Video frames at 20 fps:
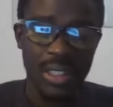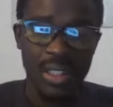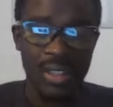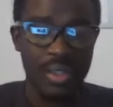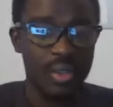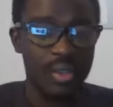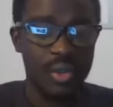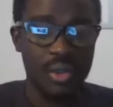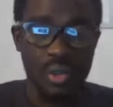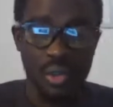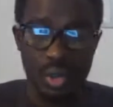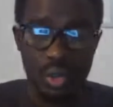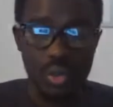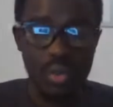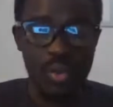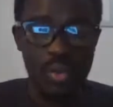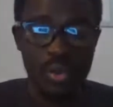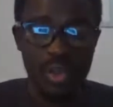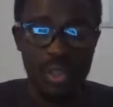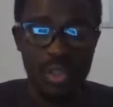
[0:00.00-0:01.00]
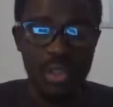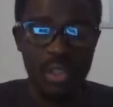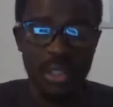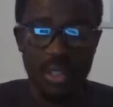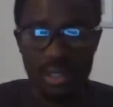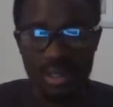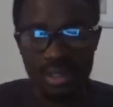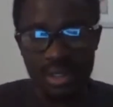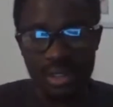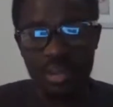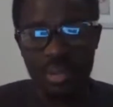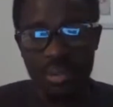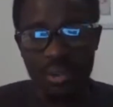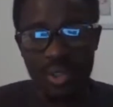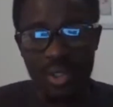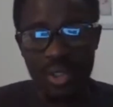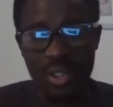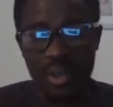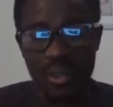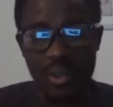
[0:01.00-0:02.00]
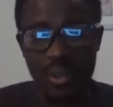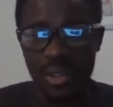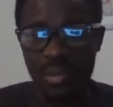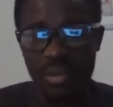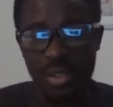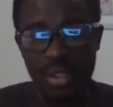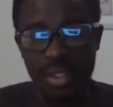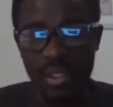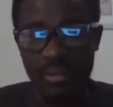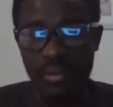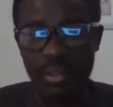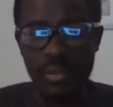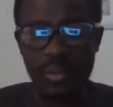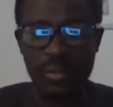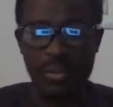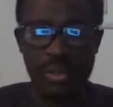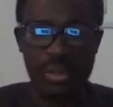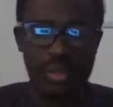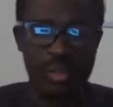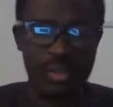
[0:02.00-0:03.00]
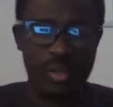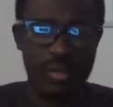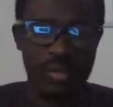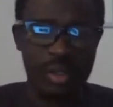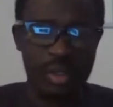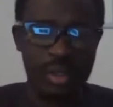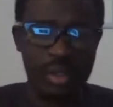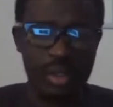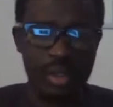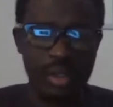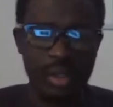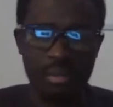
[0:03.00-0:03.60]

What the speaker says: like you just want to get into the professional world immediately after your first degree.